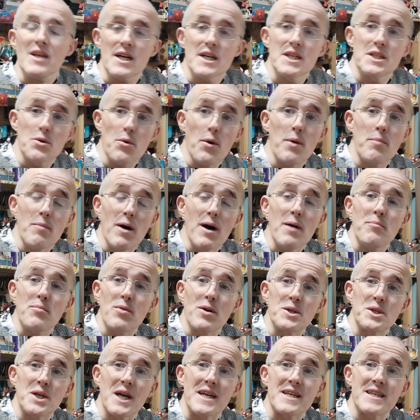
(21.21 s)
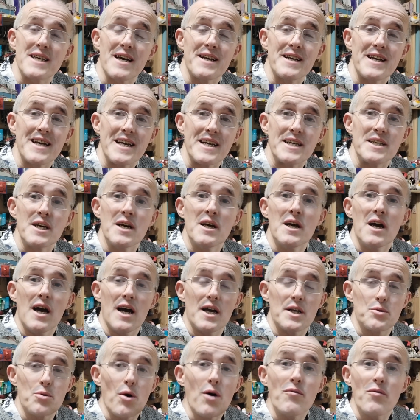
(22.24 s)
So in my project, I need
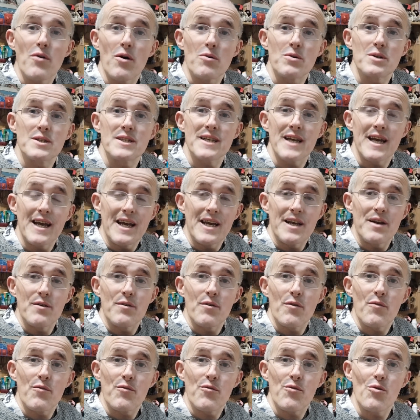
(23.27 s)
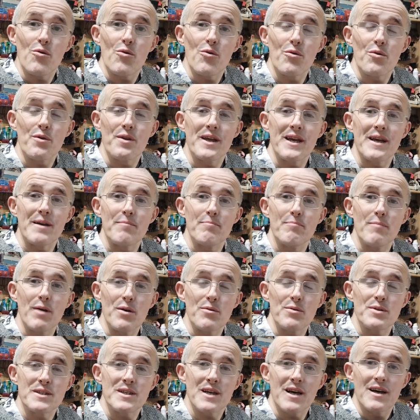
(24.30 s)
12 volts in for the
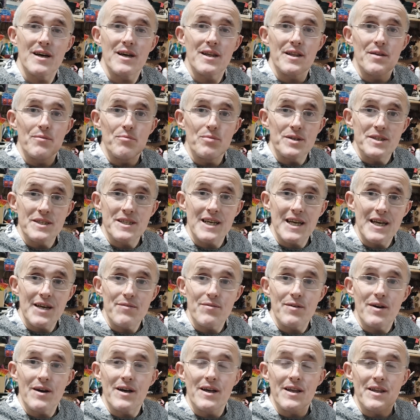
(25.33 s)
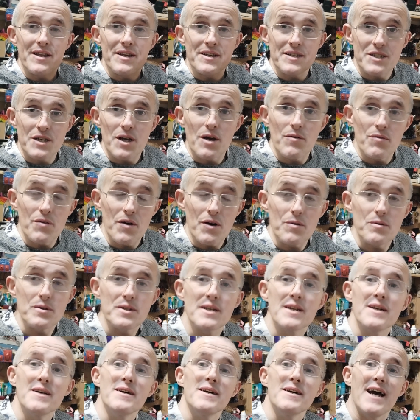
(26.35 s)
motor, the receiver, the servos,
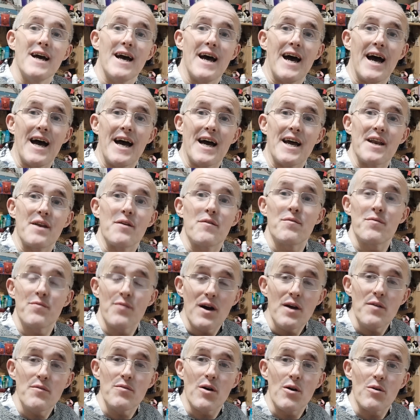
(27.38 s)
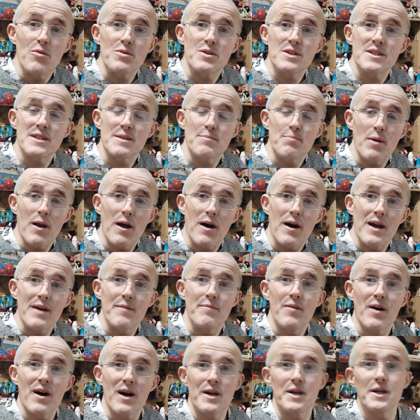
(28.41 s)
and 5 volts supply
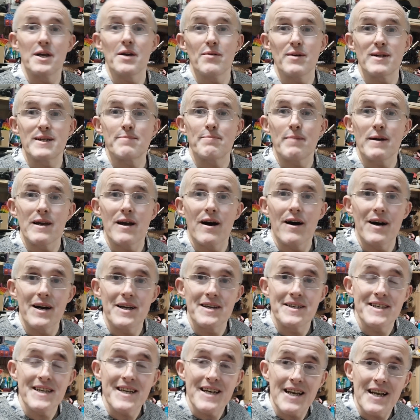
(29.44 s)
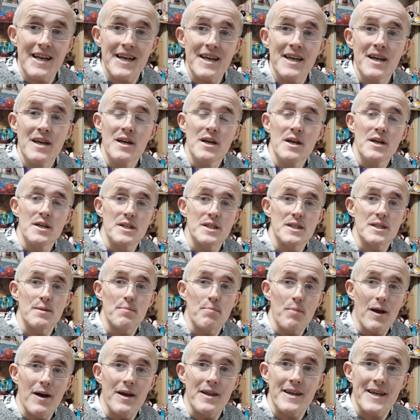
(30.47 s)
by USB ideally to
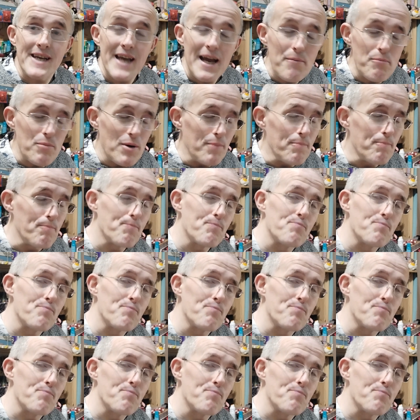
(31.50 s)
supply the camera.